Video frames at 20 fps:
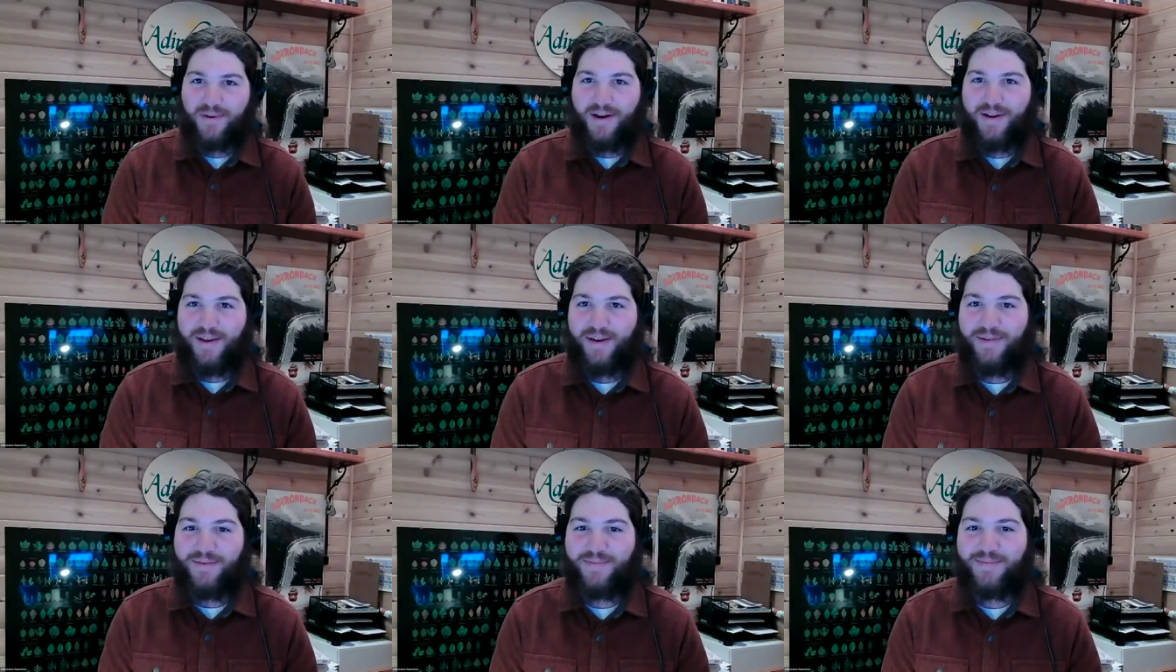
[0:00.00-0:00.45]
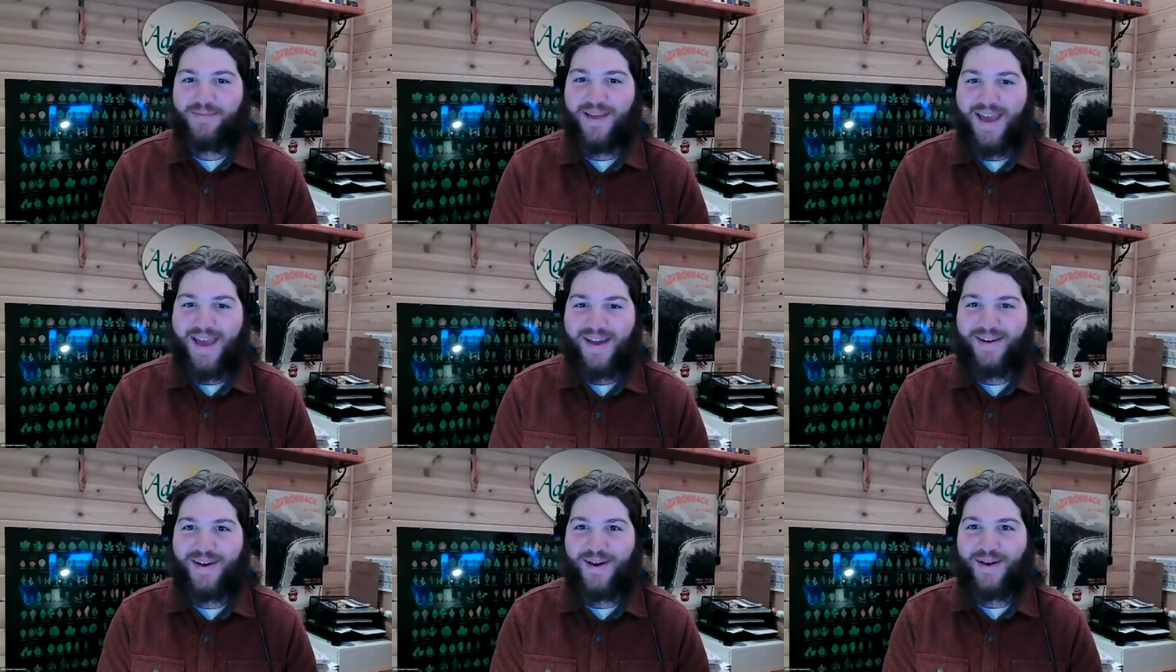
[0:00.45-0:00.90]
Radio
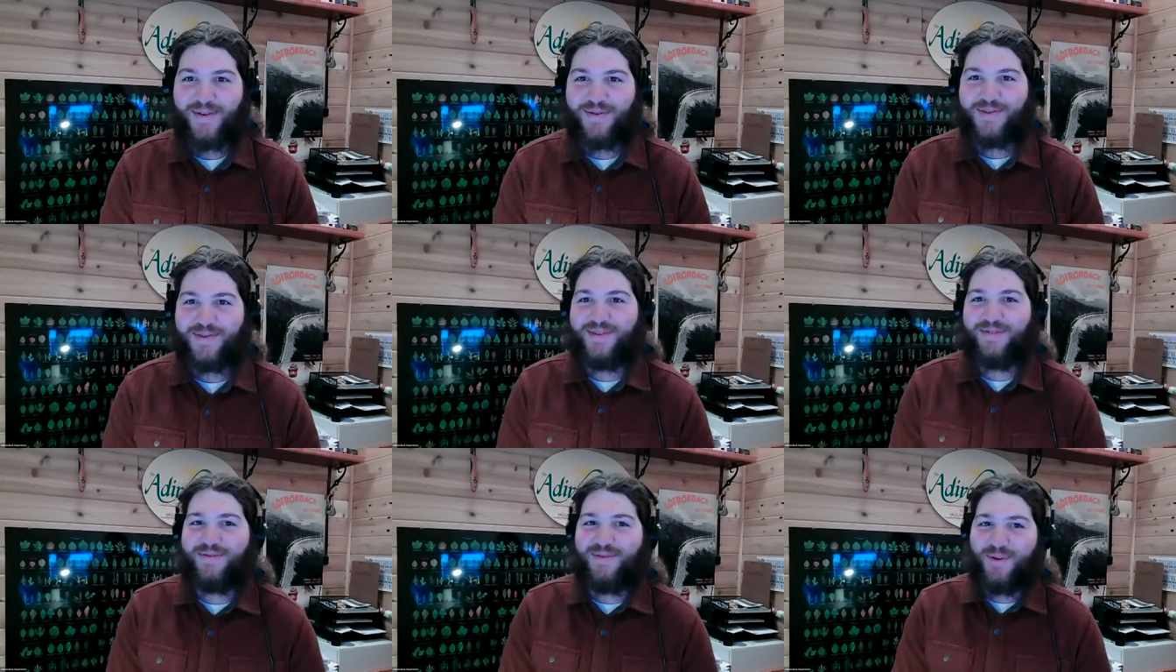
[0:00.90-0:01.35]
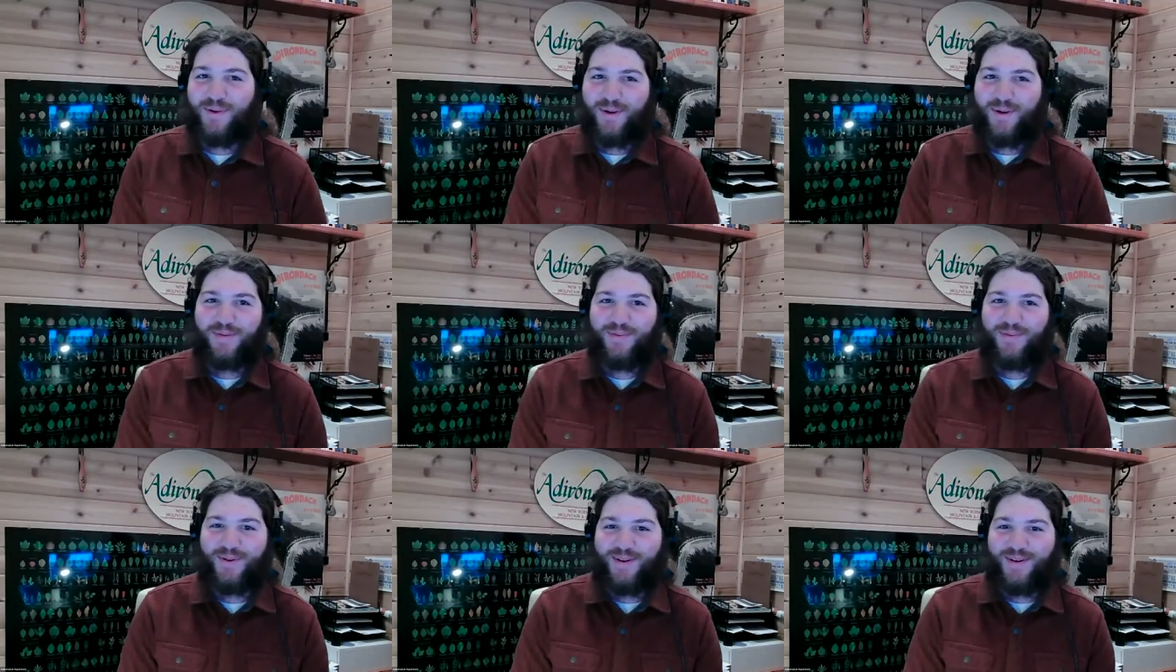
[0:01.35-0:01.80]
and host of
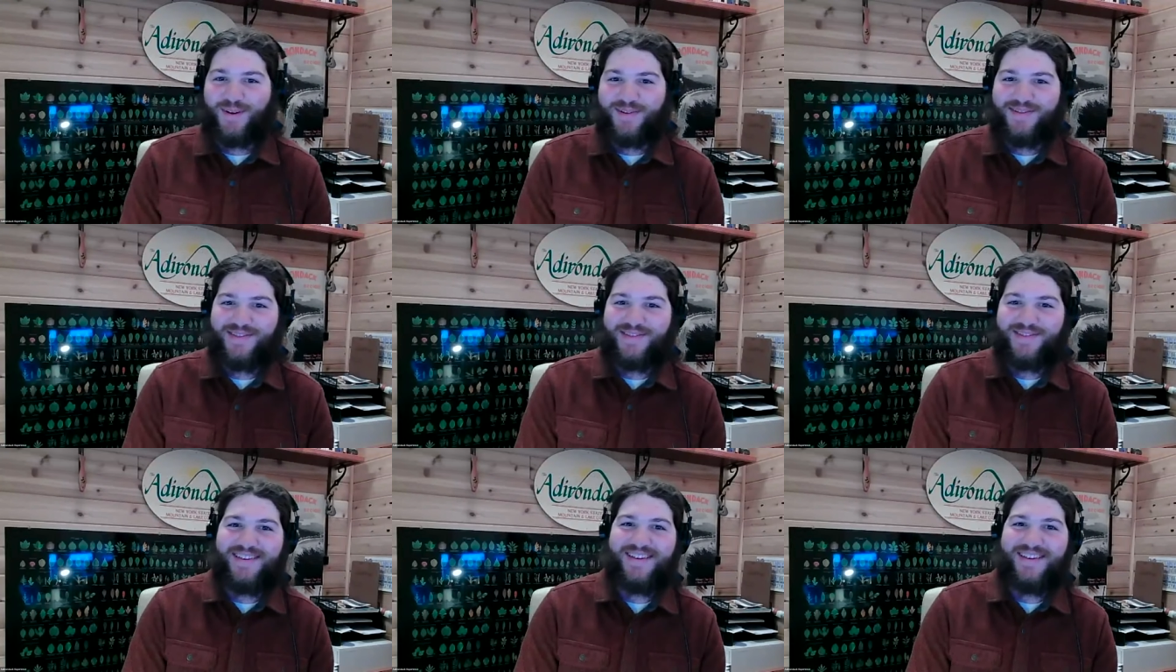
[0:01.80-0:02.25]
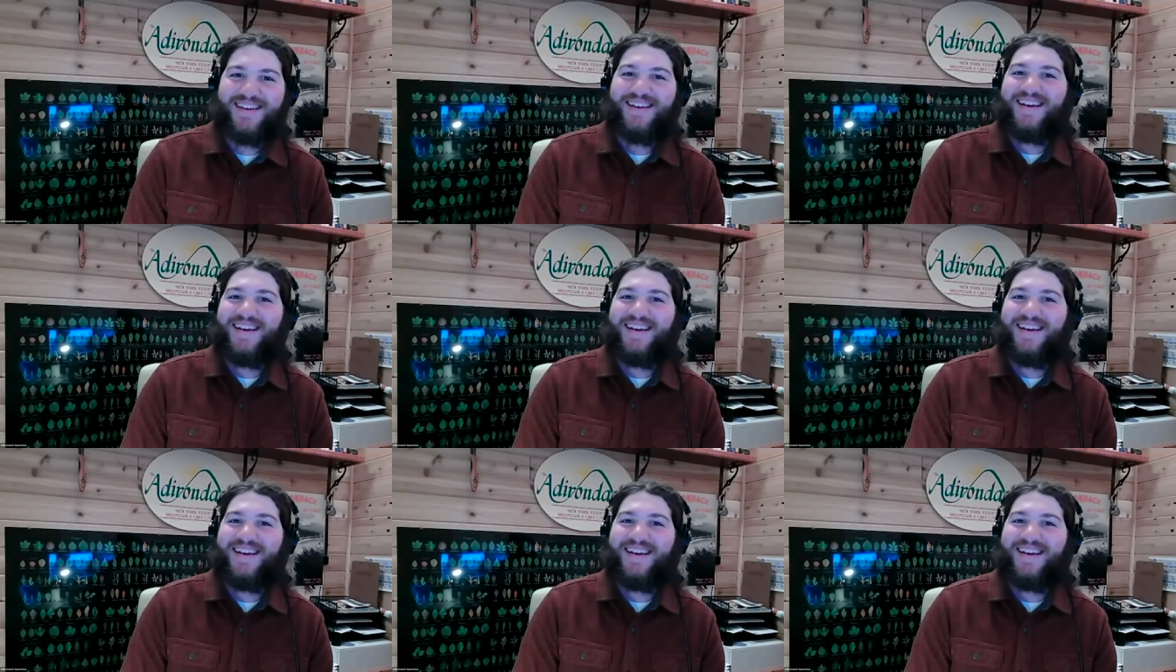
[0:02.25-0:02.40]
North Words.